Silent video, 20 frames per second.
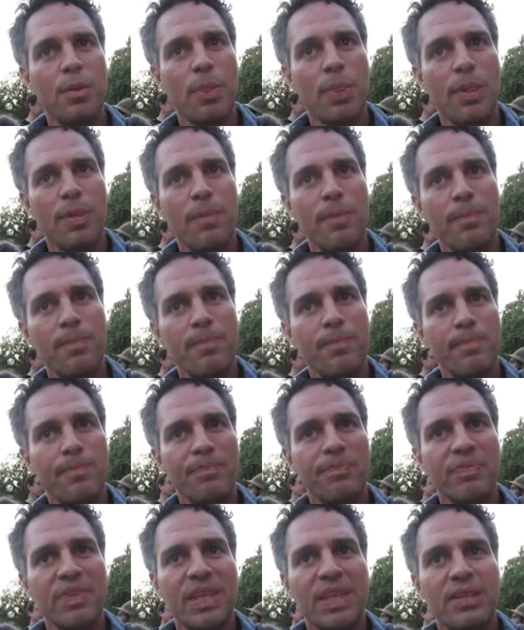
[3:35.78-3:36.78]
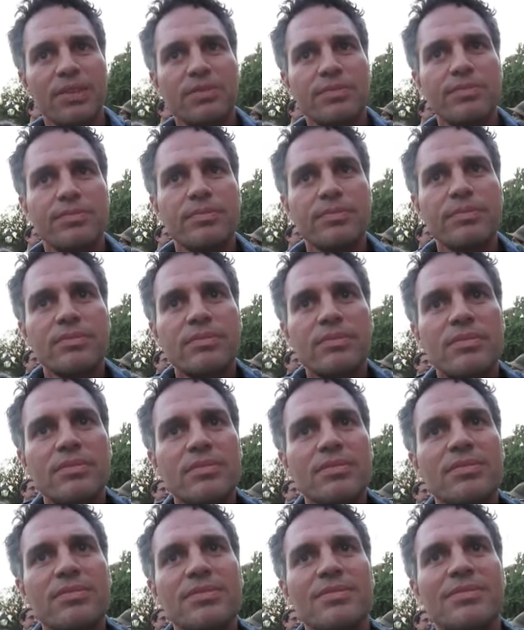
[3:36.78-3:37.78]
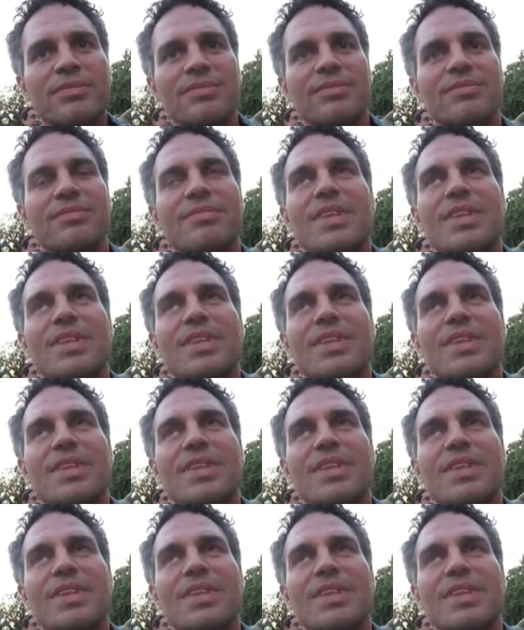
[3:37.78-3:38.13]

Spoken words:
Are we free in America today, in your view?